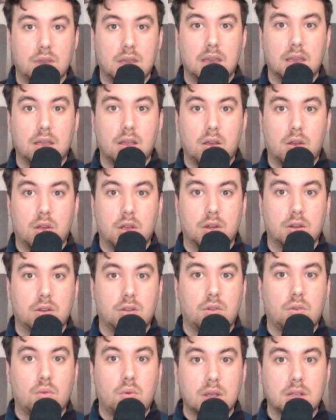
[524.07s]
it on
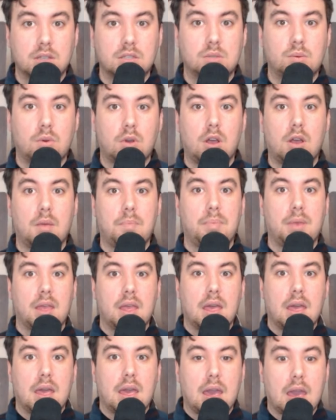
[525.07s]
QuickSwap
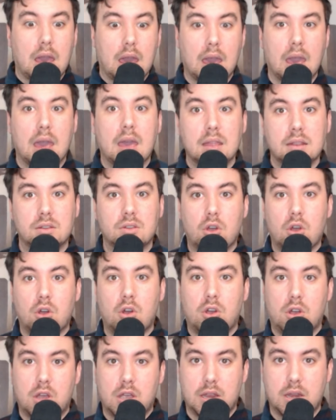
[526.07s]
and
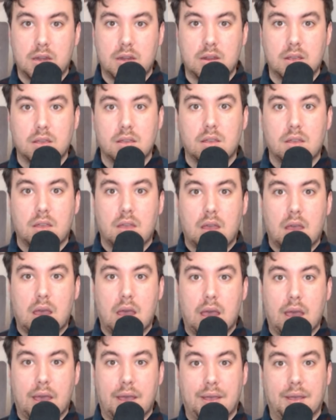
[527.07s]
on
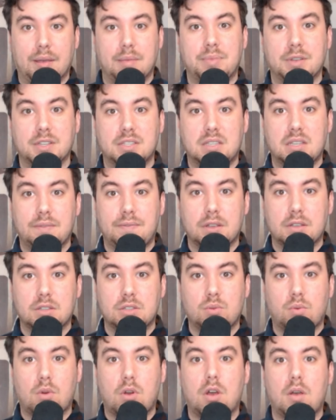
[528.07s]
Pacific
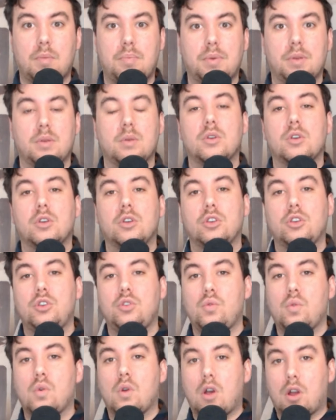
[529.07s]
Swap,
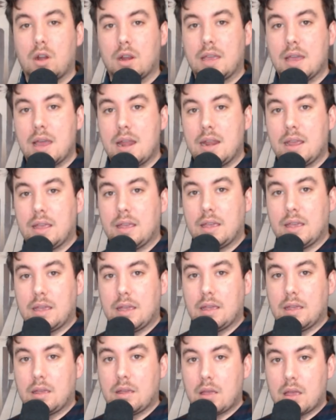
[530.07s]
you are getting
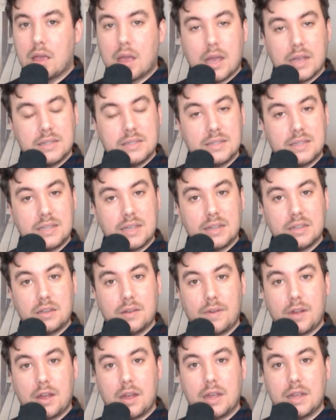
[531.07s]

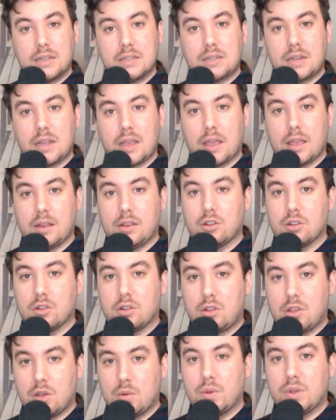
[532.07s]
incentivized and you're
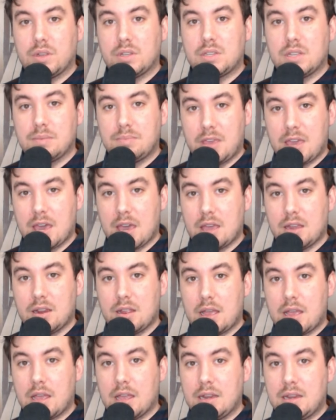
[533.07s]
going to get
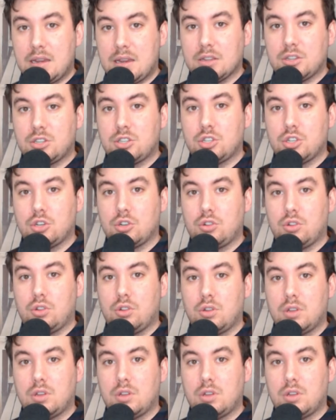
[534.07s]
additional